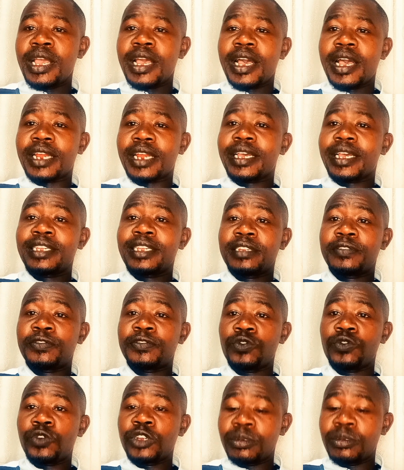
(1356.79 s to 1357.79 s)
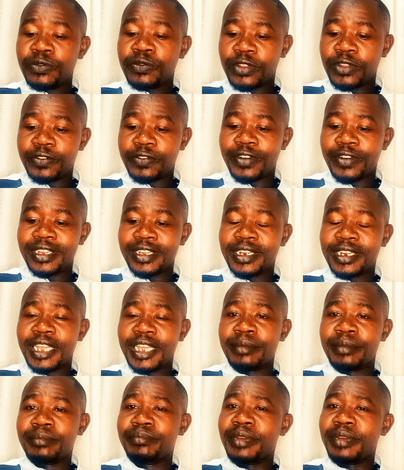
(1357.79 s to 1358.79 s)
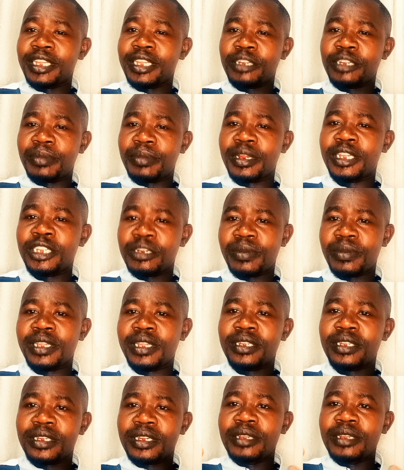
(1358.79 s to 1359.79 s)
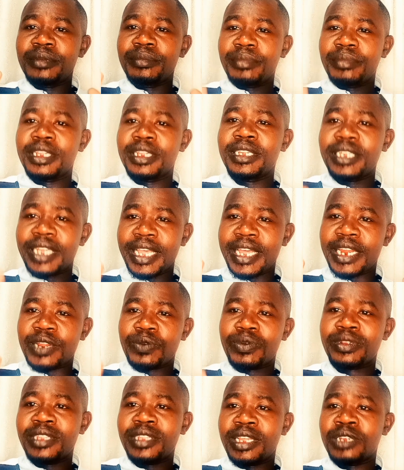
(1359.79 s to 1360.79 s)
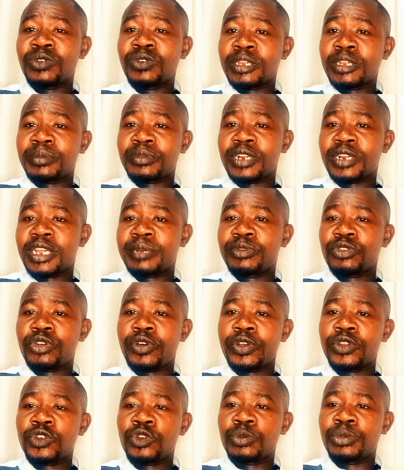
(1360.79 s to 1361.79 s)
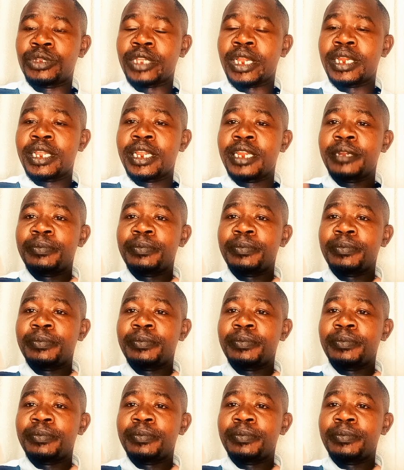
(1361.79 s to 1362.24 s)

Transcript: And guys, if you're watching me for the first time, please I request that you subscribe to our YouTube channel,